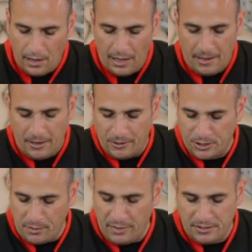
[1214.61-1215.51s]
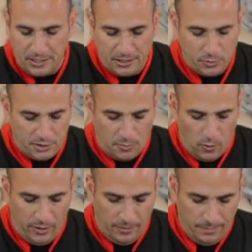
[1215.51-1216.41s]
and then you're just gonna mix this with some
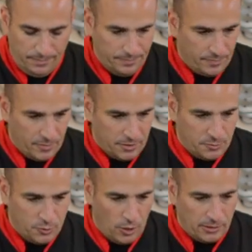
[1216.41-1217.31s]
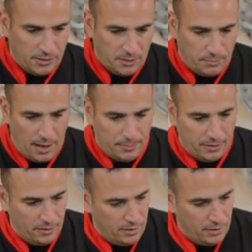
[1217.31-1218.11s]
oil, some salt, and some pepper,